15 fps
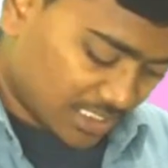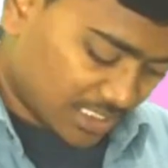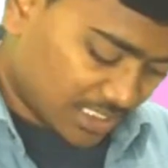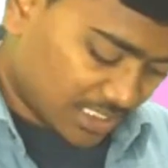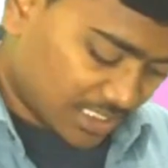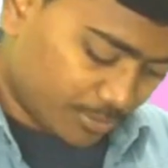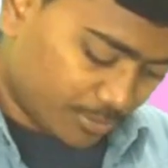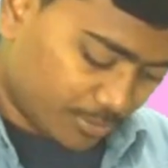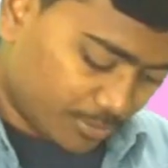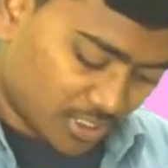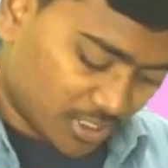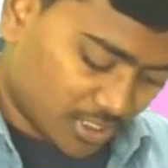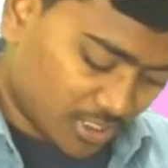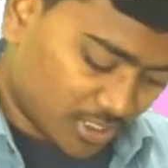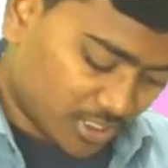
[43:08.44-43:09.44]
and
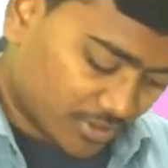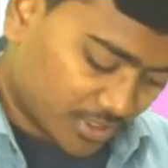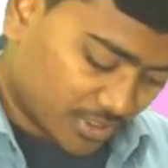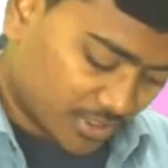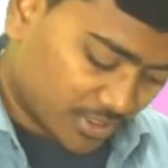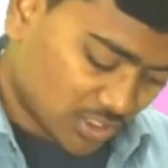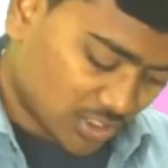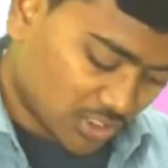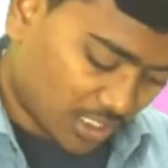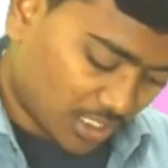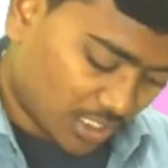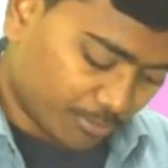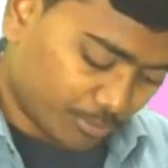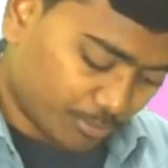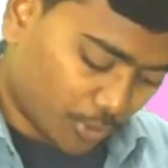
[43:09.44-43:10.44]
PF, these are
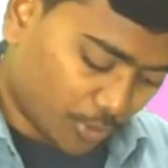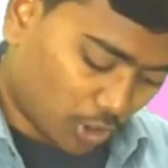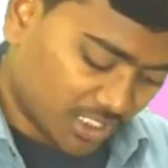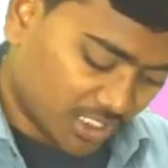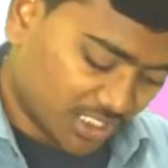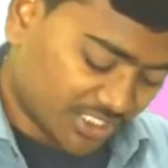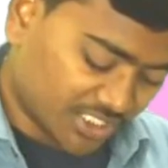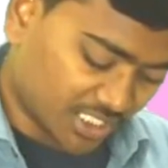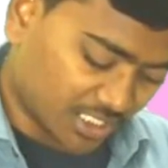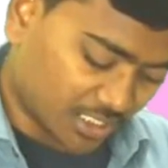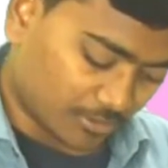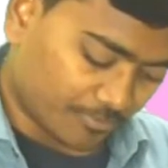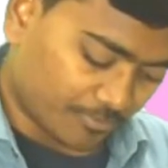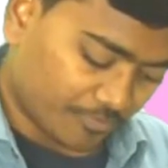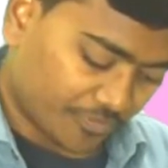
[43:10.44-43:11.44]
employee share.
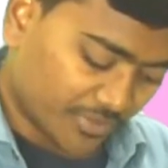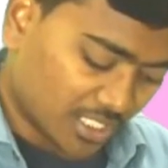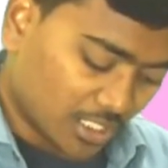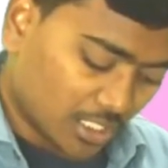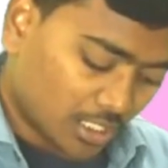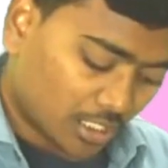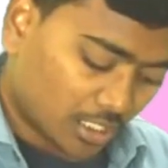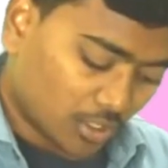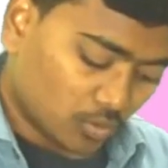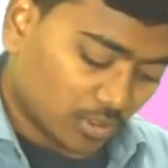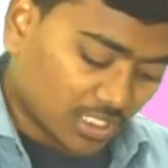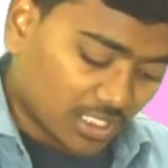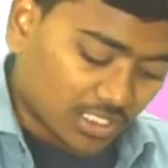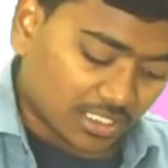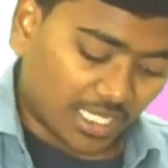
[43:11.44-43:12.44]
Now
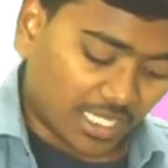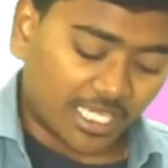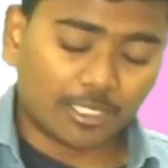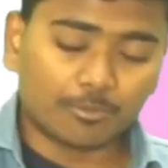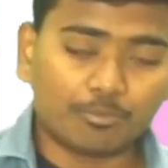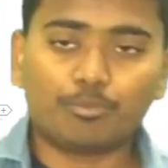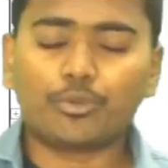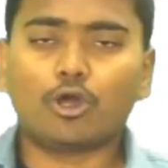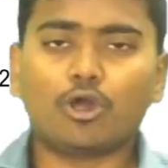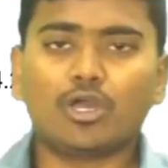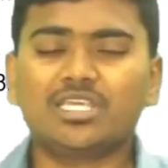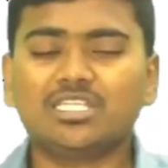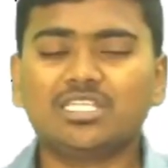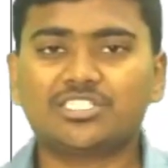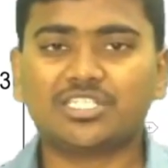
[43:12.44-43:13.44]
the
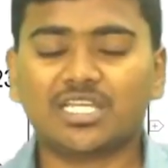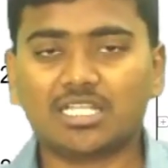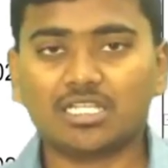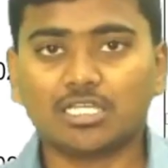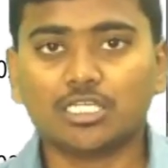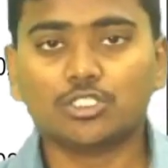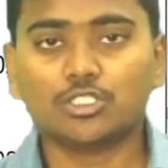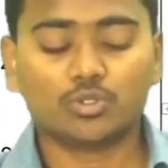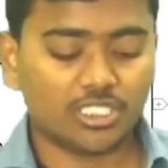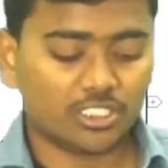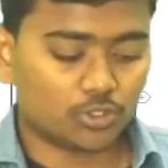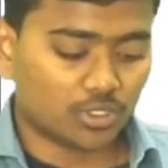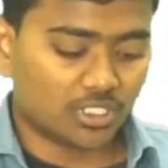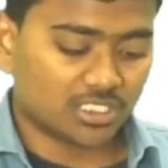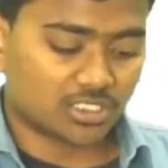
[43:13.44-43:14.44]
employee share you need
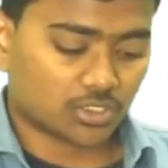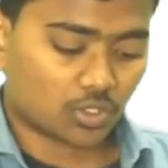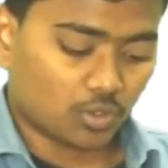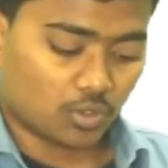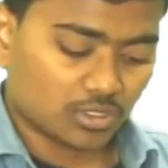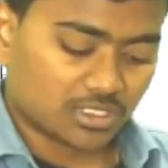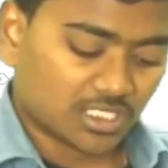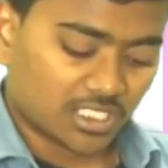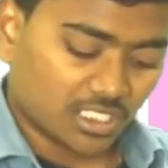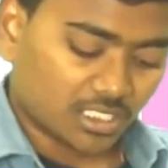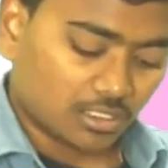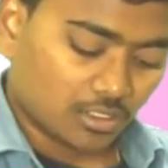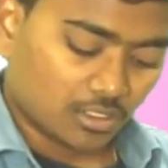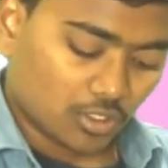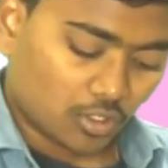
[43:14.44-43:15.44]
to disclose
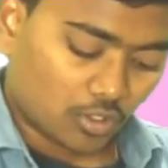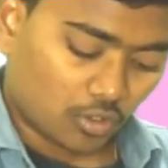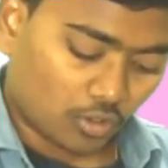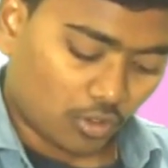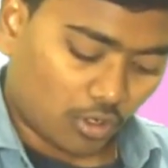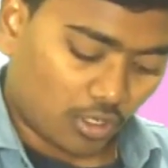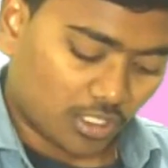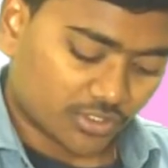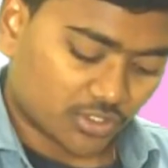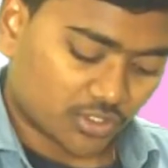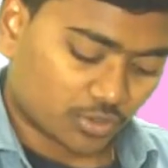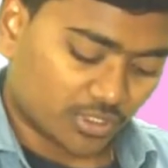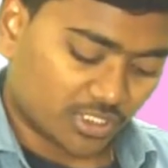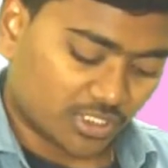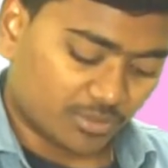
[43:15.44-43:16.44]
in clause
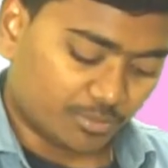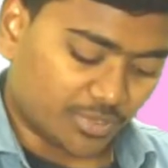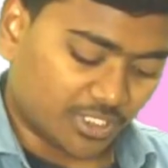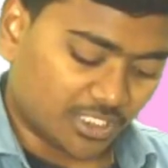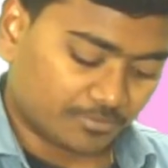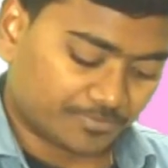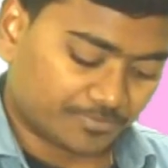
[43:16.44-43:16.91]
20b.